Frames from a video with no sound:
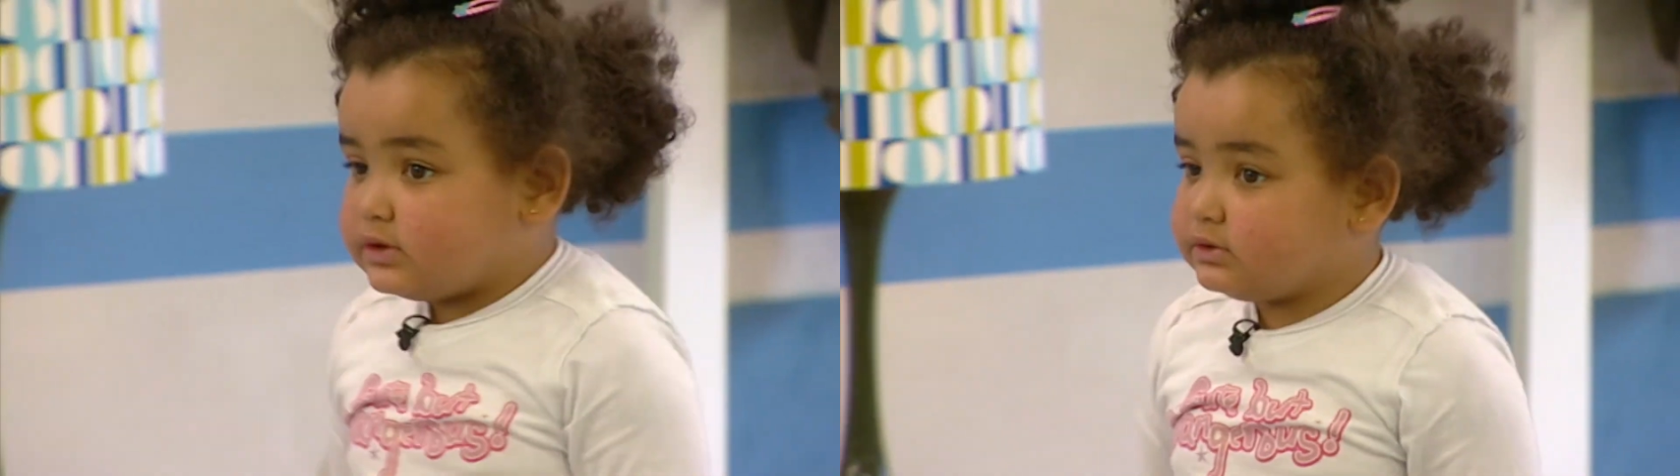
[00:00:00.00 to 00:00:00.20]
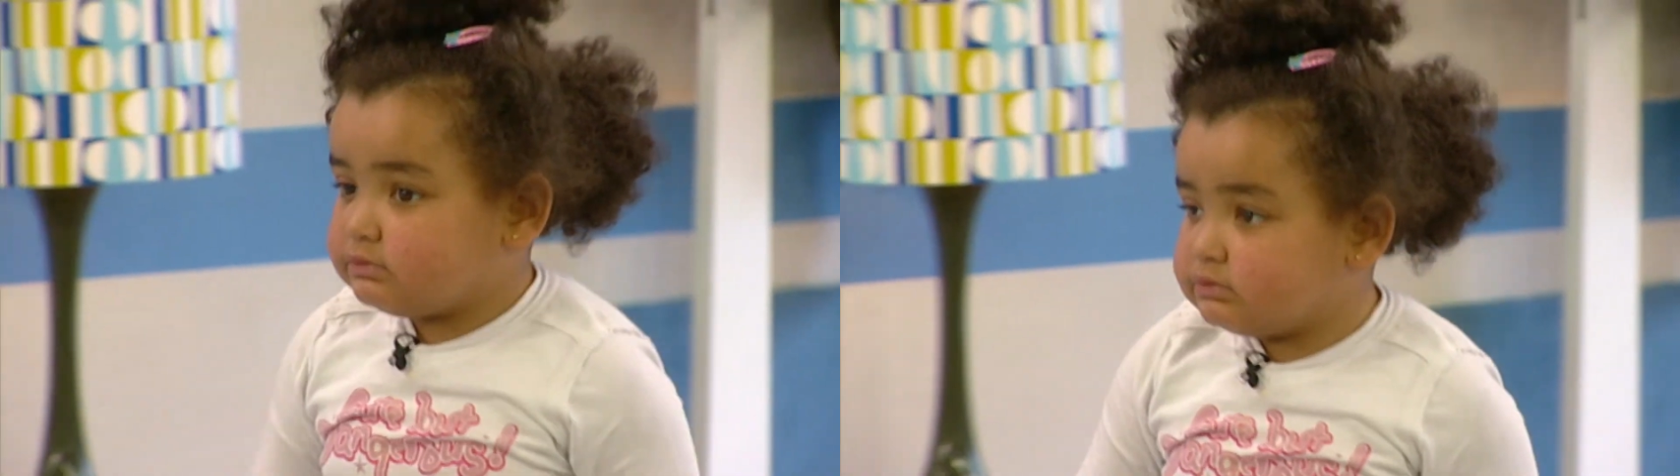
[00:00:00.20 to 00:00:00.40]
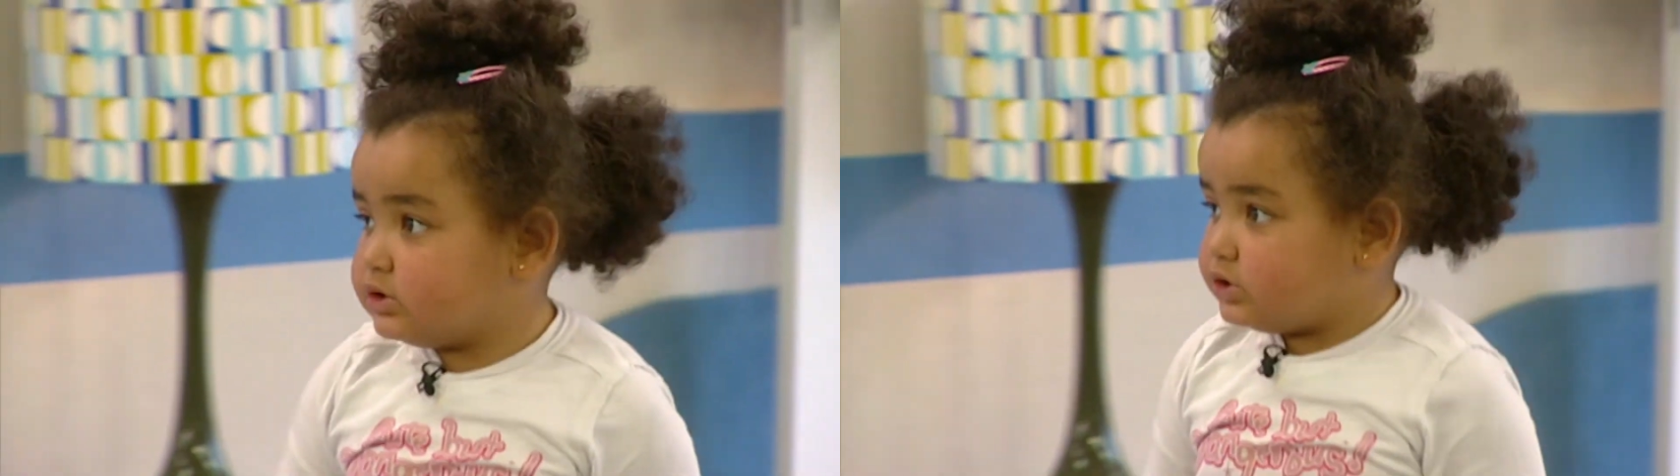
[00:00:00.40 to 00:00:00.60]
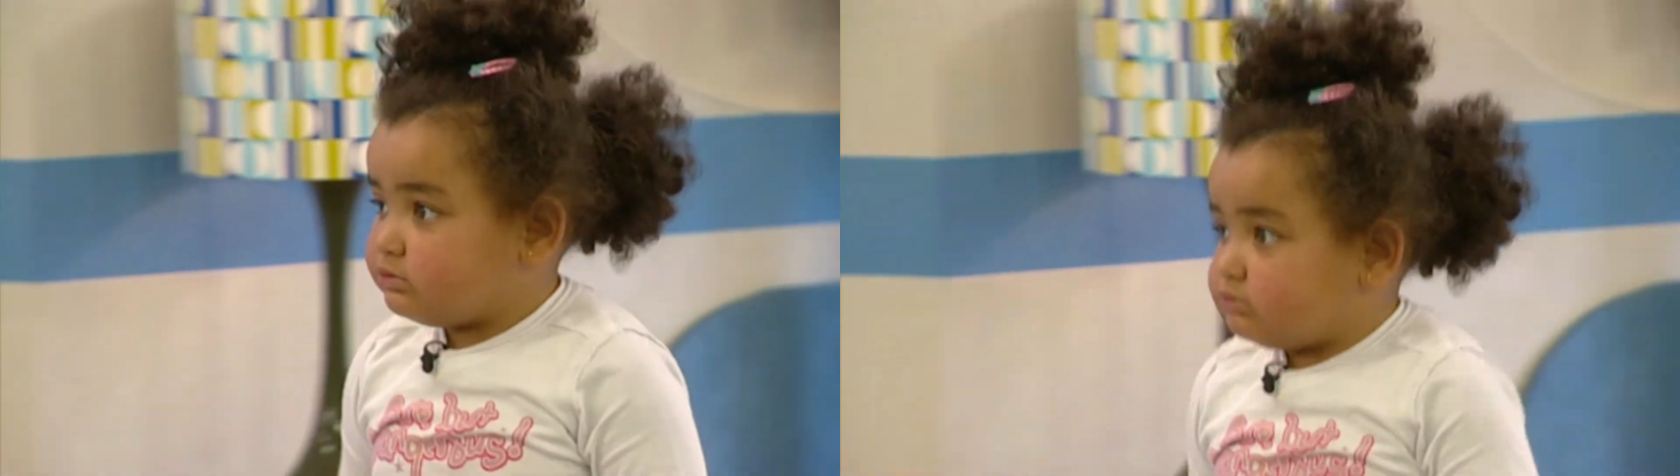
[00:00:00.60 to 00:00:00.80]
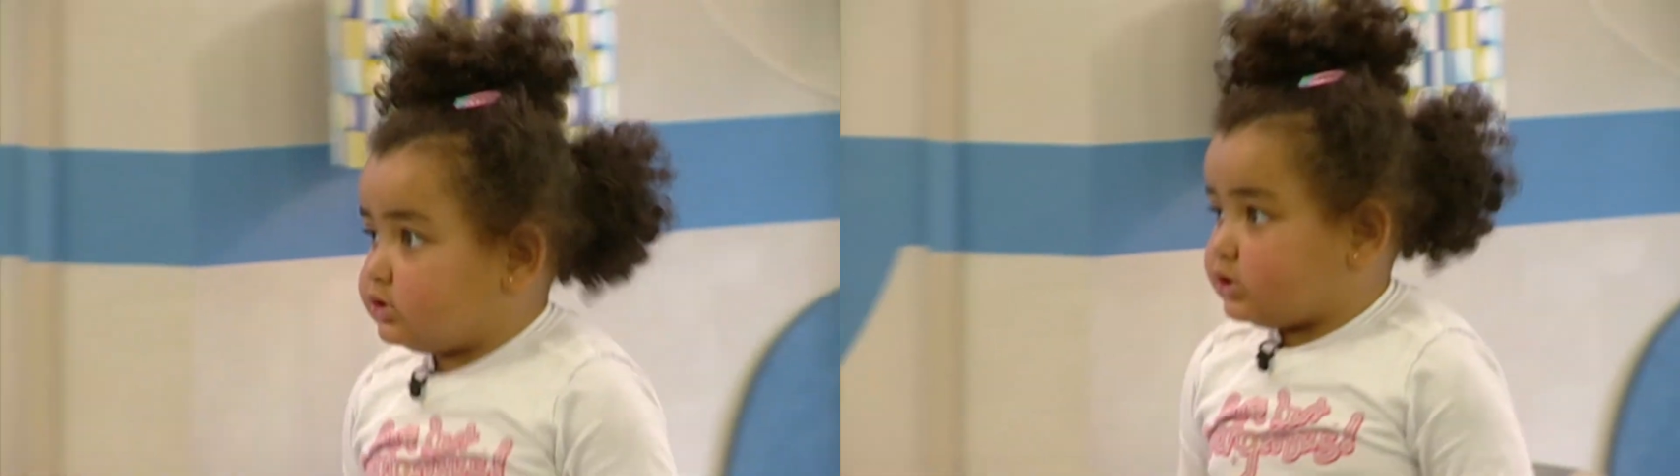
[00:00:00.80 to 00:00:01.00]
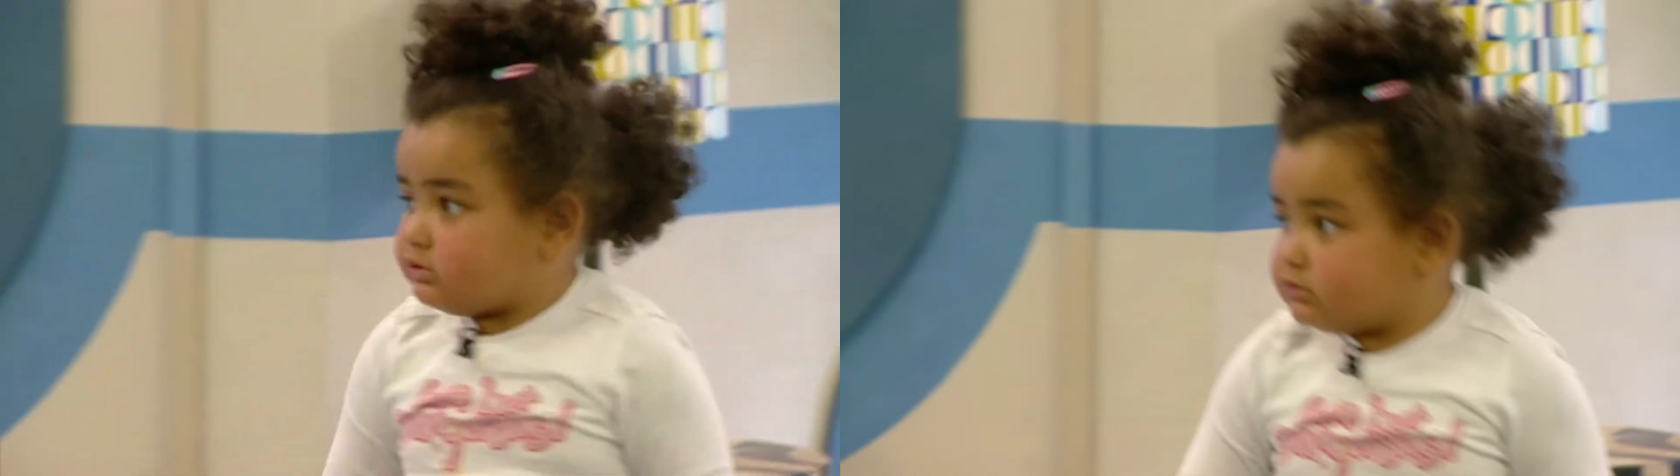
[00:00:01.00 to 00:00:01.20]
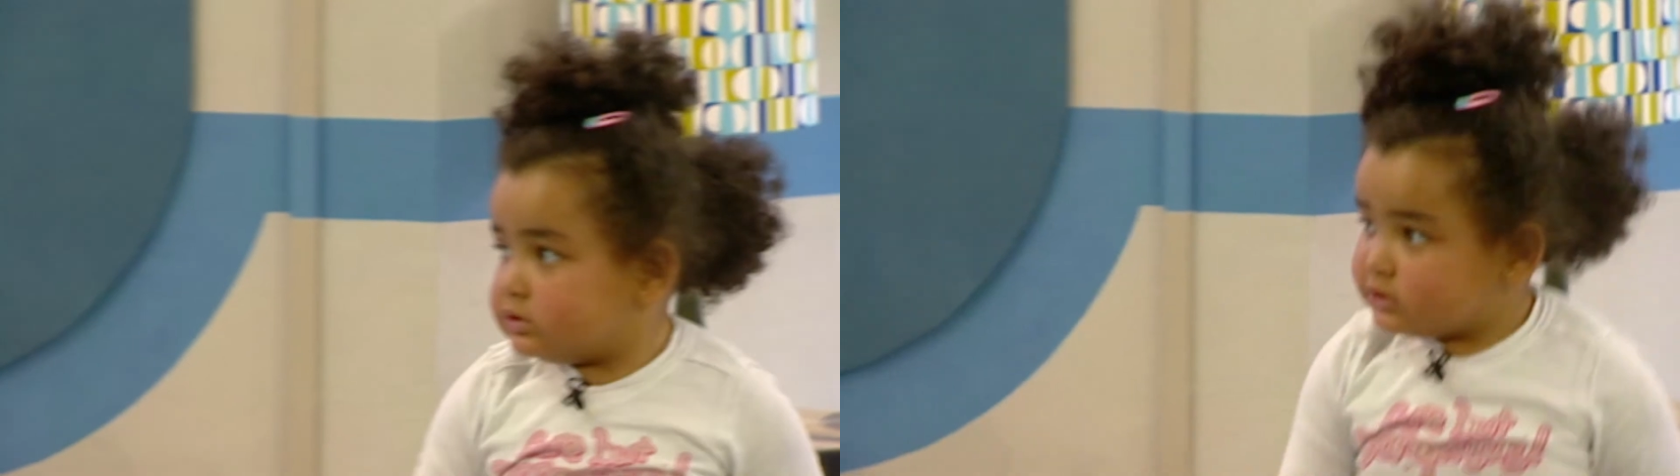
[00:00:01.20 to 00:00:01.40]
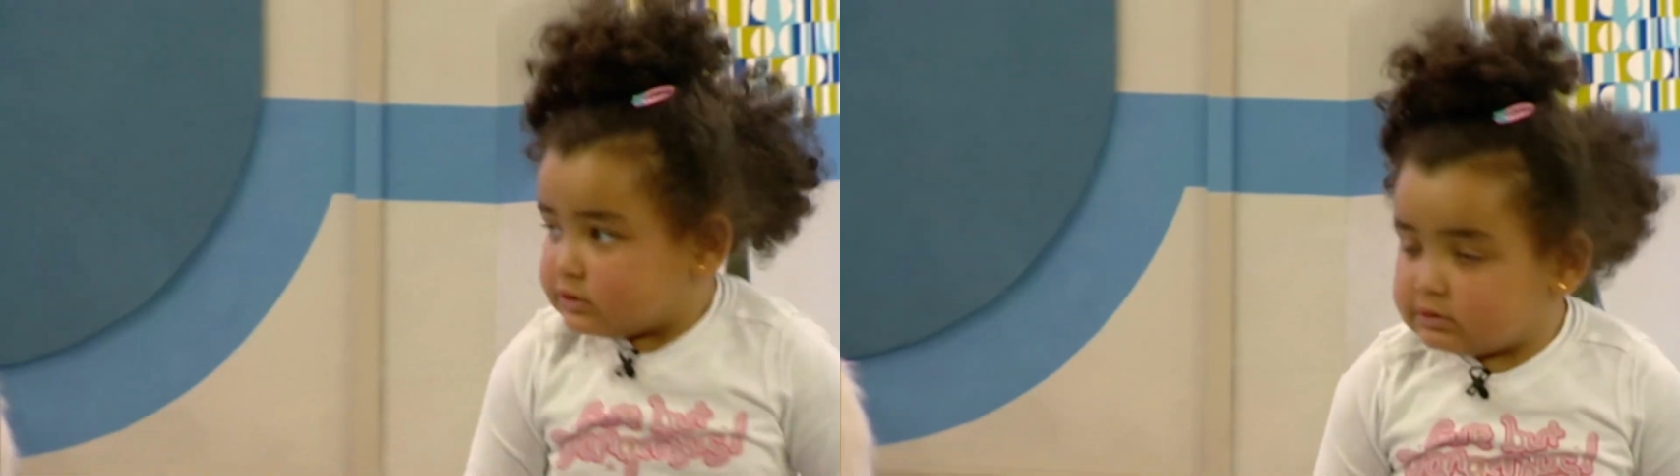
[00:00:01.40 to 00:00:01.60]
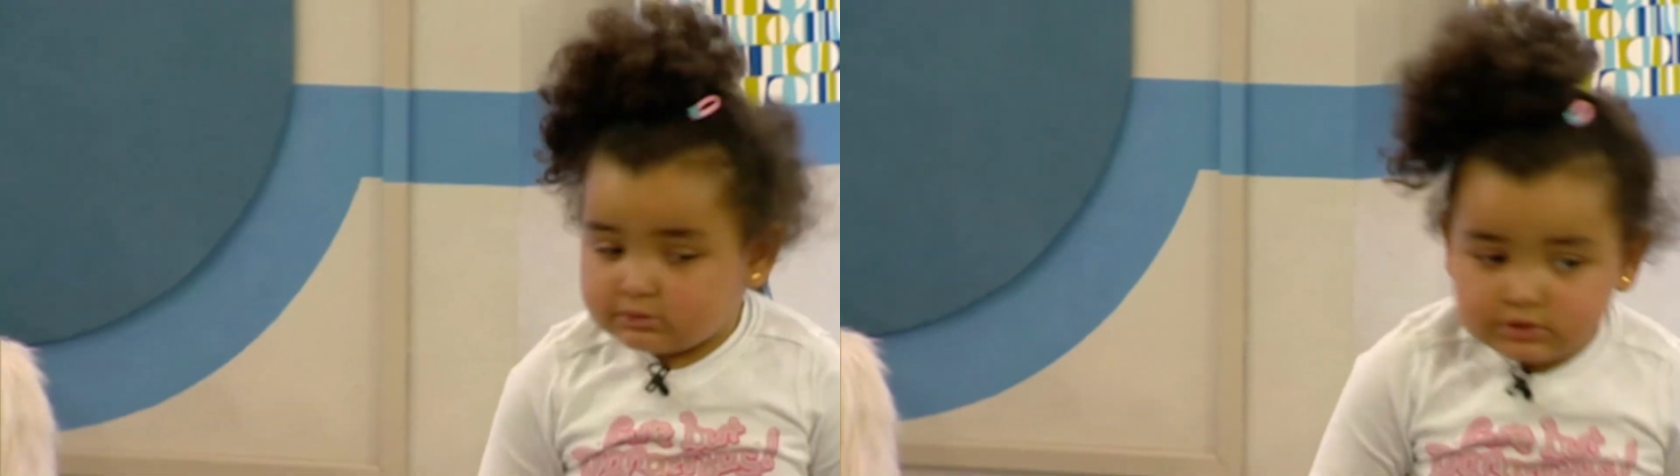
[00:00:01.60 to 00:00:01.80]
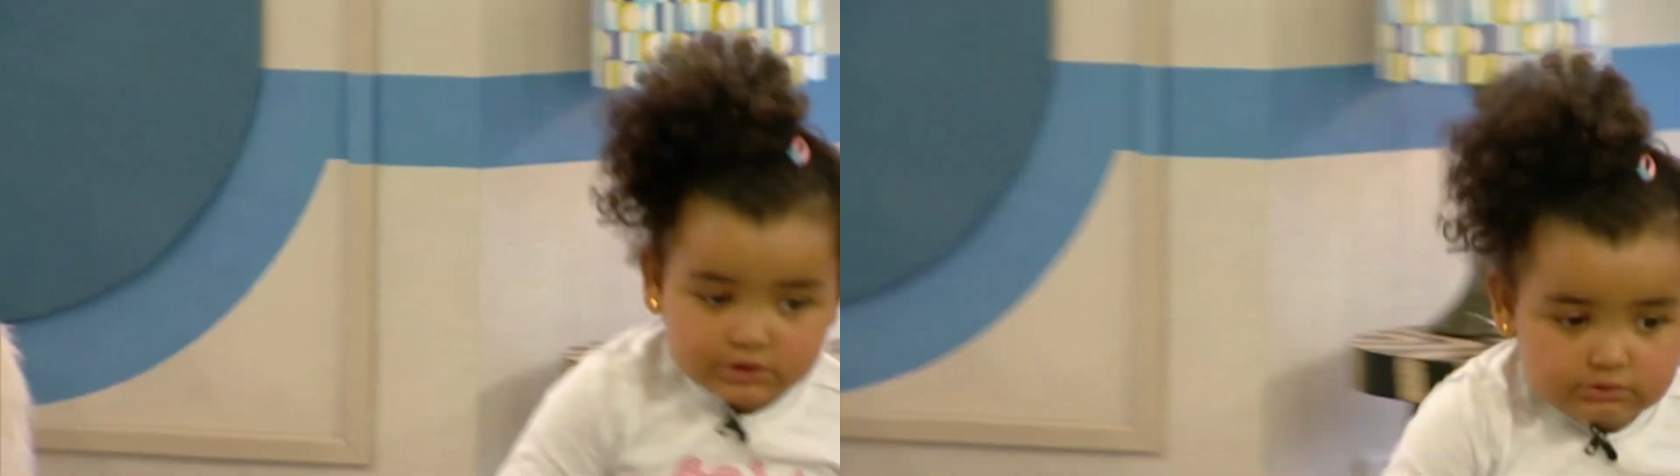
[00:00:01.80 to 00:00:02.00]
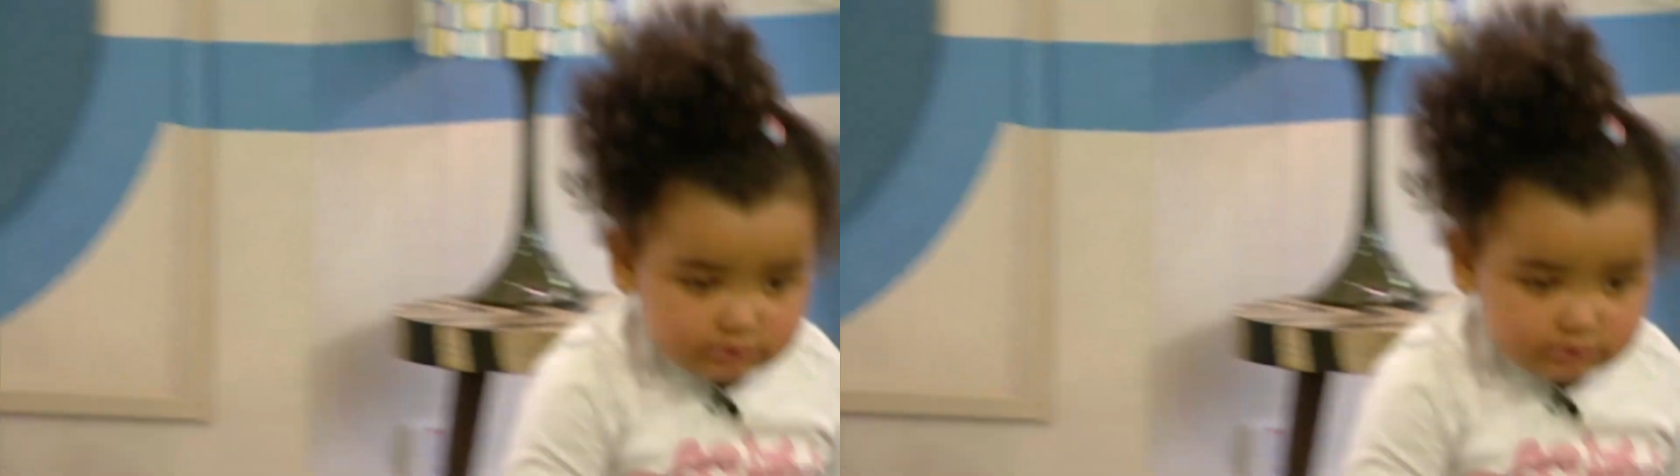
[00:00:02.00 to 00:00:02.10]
So you've built a friendship with your yeah. daughter.